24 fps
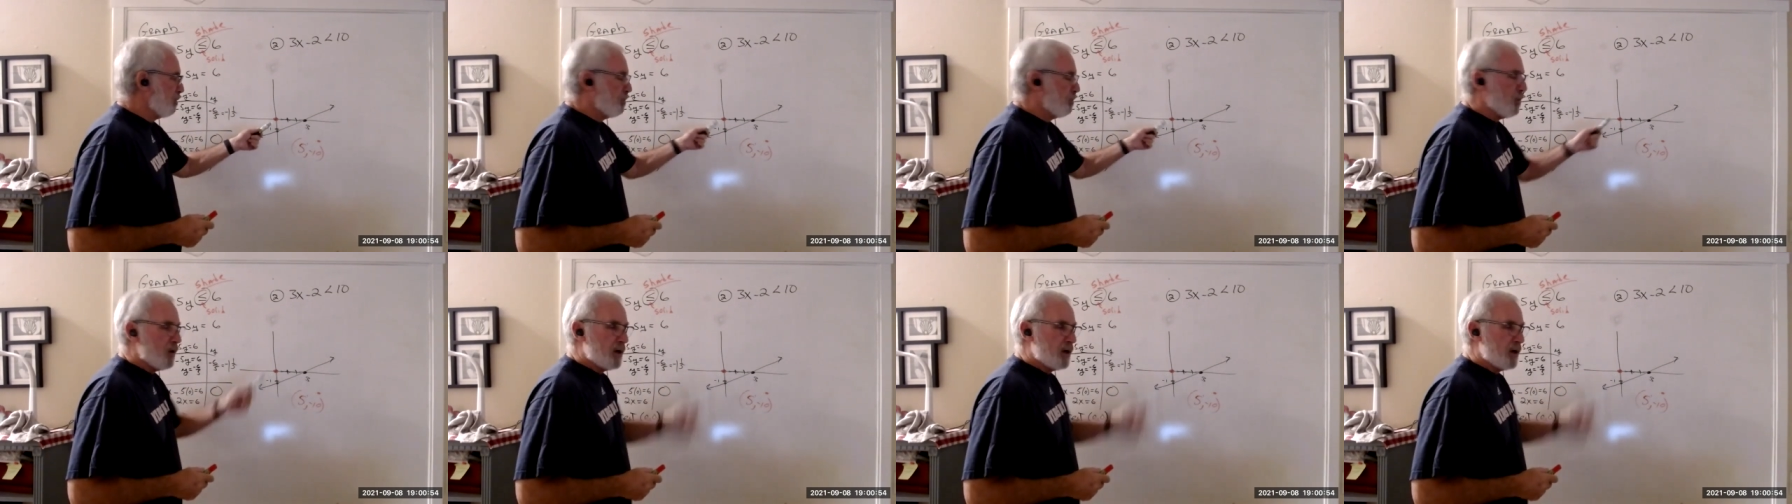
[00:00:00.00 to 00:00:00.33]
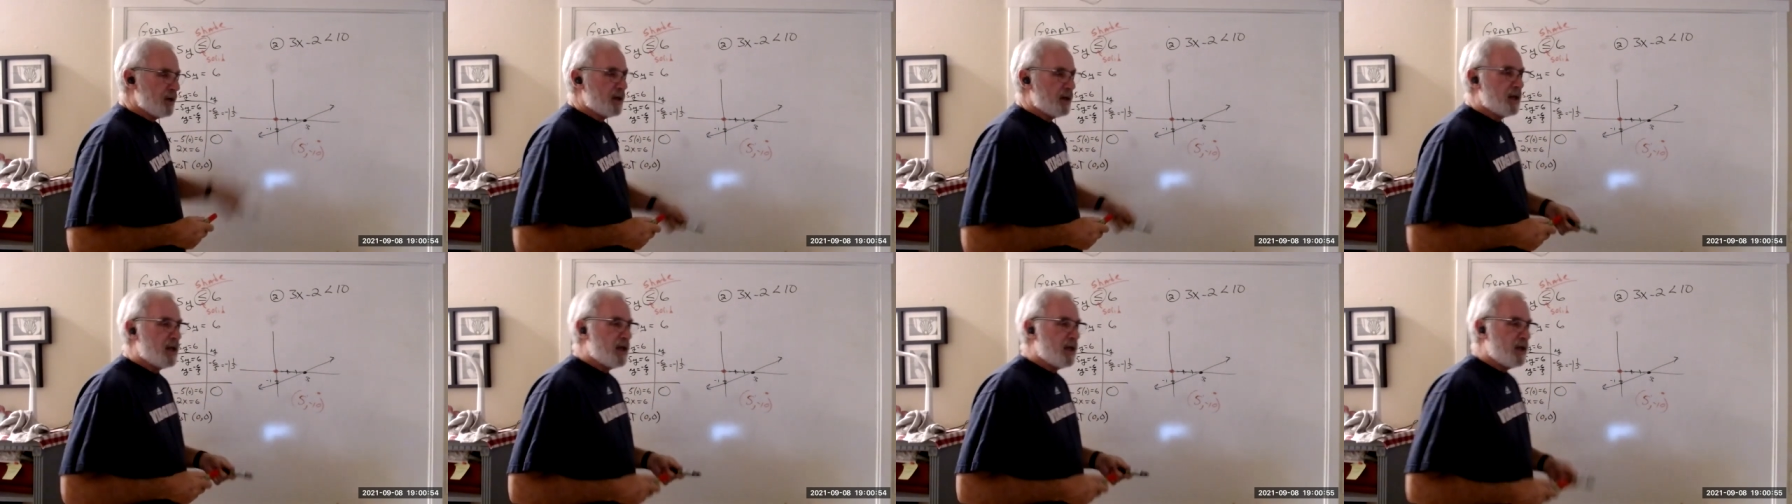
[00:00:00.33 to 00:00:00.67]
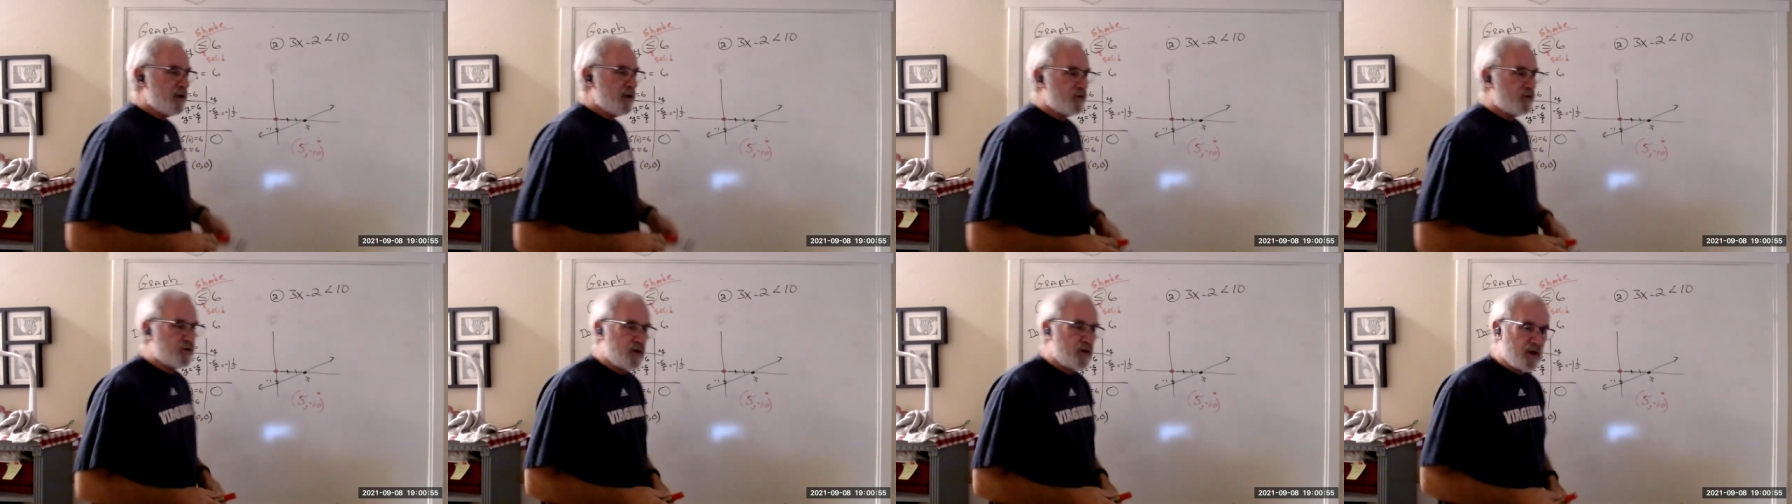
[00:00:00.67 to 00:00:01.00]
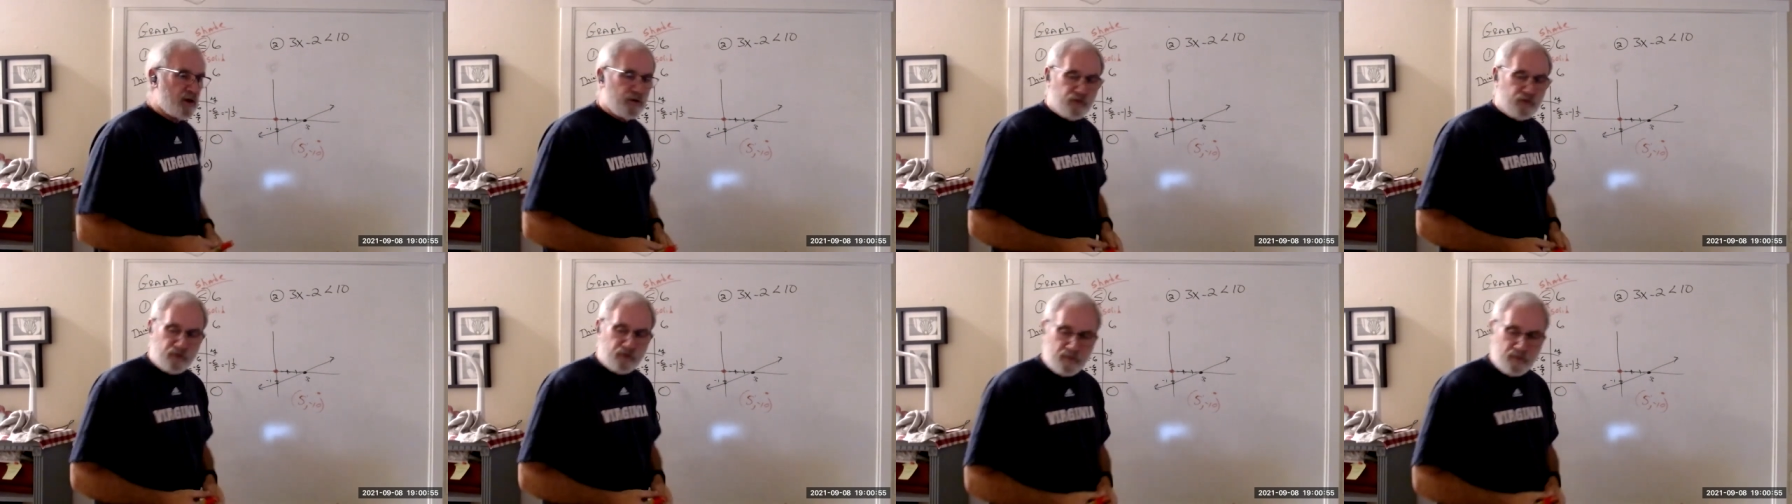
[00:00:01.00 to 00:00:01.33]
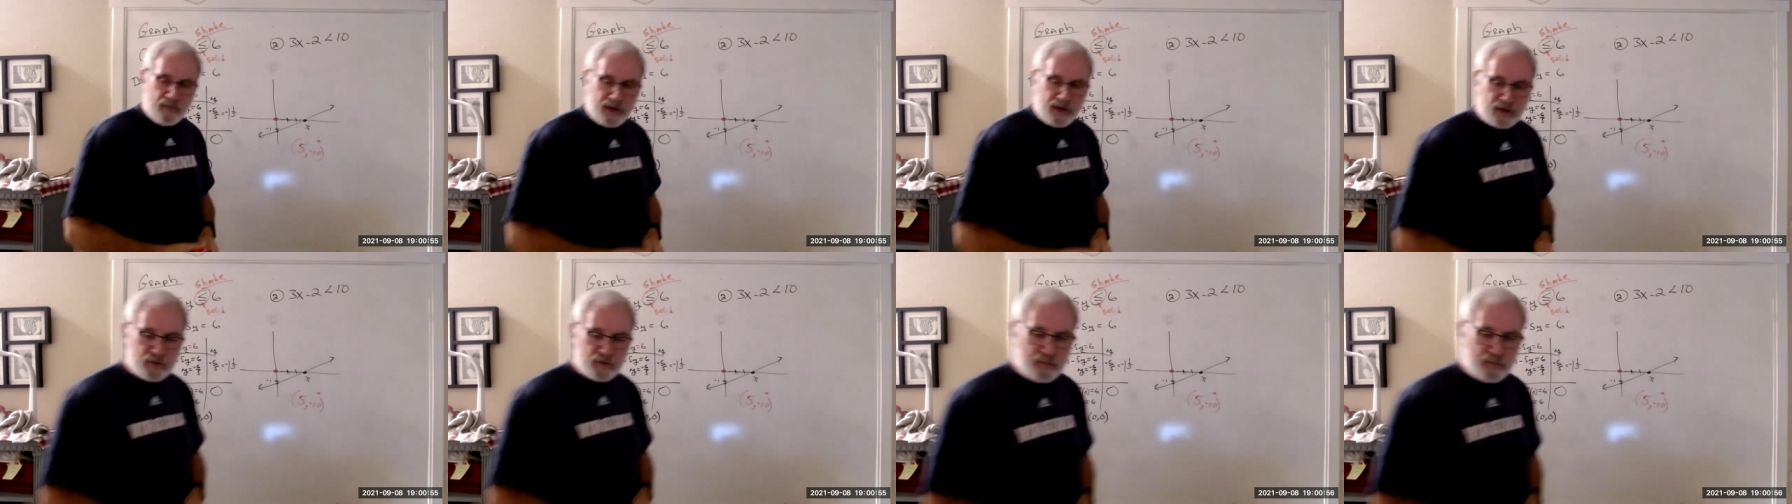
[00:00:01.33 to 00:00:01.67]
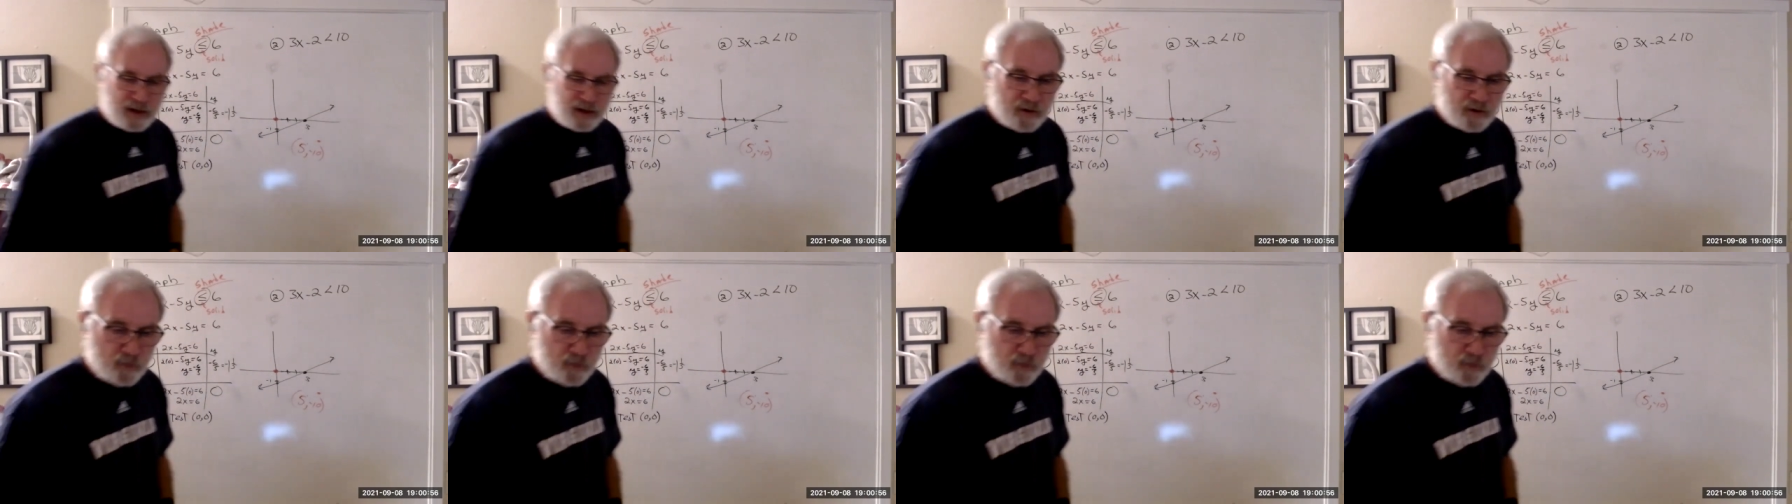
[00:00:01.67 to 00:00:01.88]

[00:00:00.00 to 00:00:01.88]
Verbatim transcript: point is because it makes my